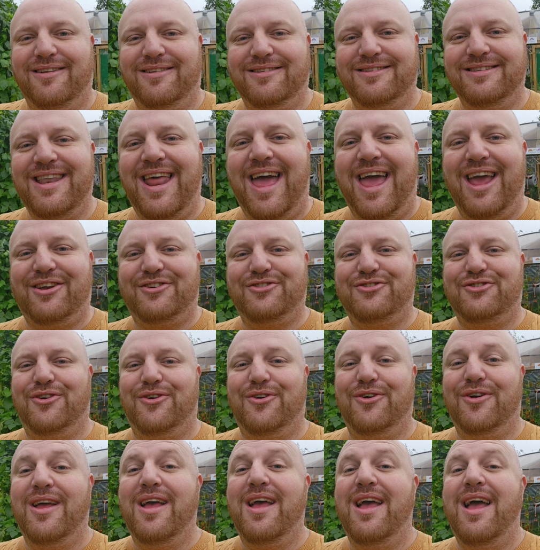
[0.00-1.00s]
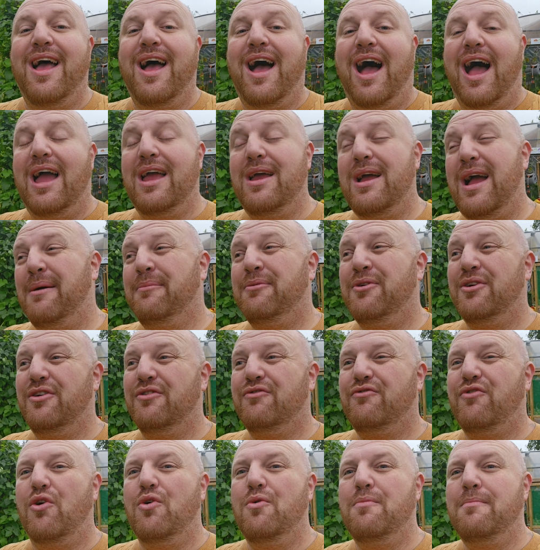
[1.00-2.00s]
next year. I am going to
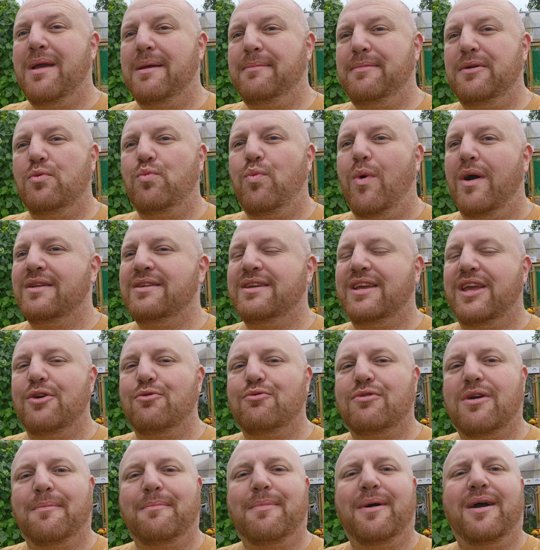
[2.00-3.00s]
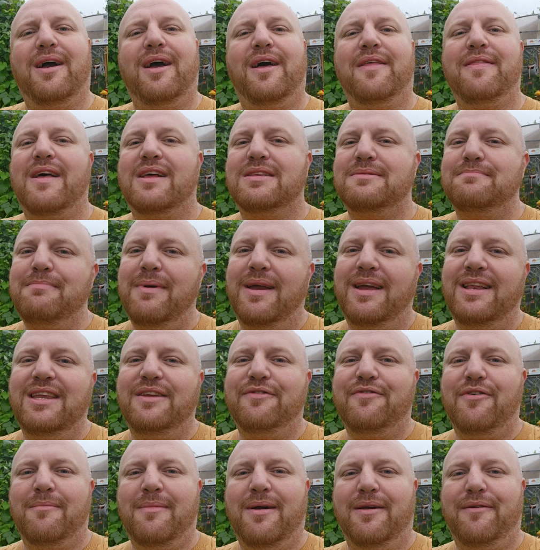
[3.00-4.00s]
grow maybe one cucumber, and that's mainly
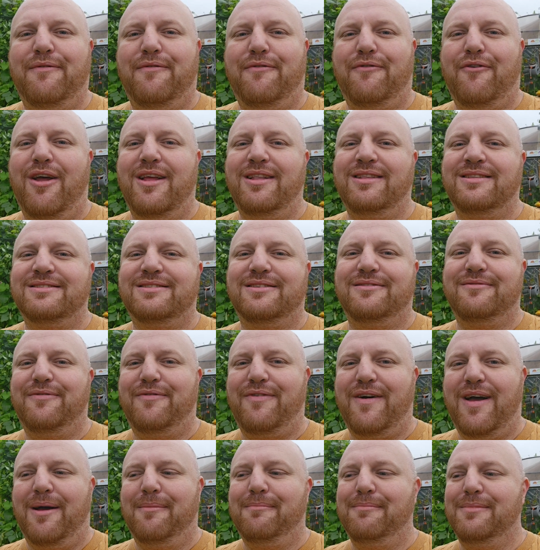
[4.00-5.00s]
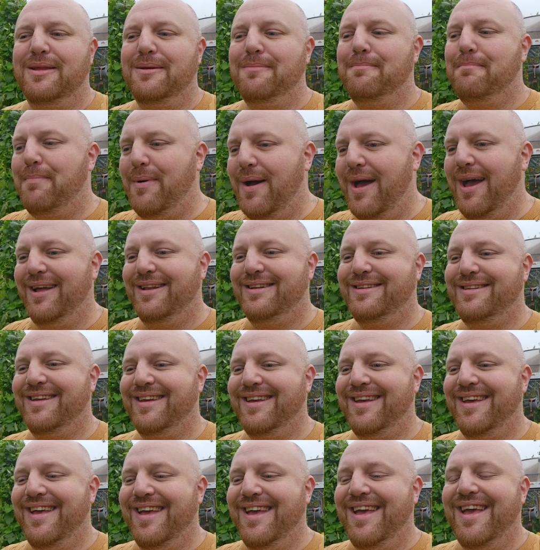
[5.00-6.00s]
for my friends and family, but
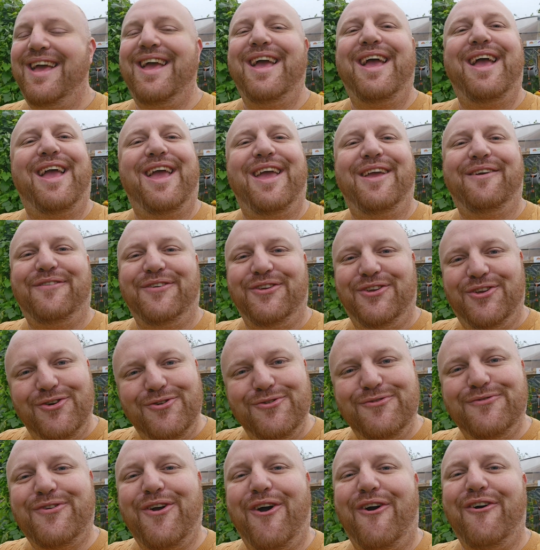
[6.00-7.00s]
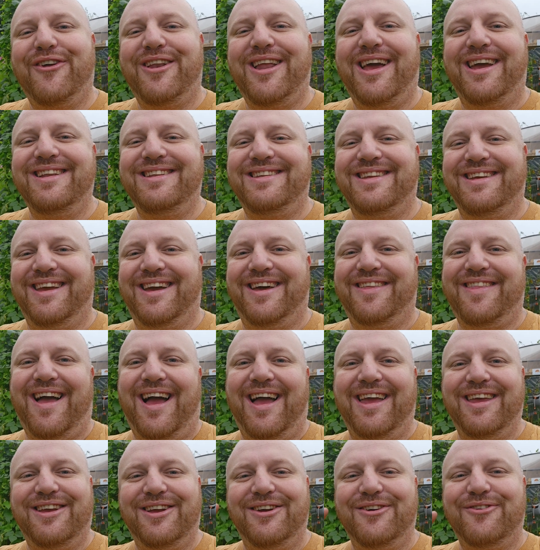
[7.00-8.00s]
if you've got an idea that
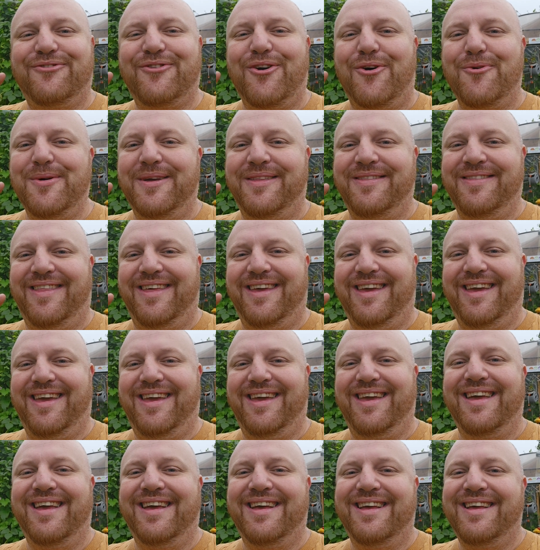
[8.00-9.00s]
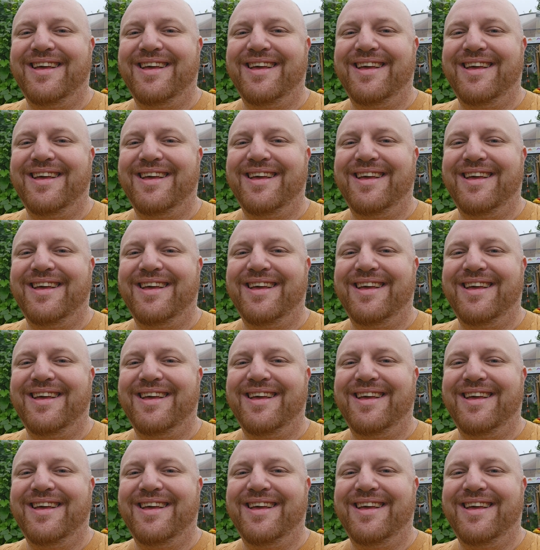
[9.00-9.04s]
I can grow in there,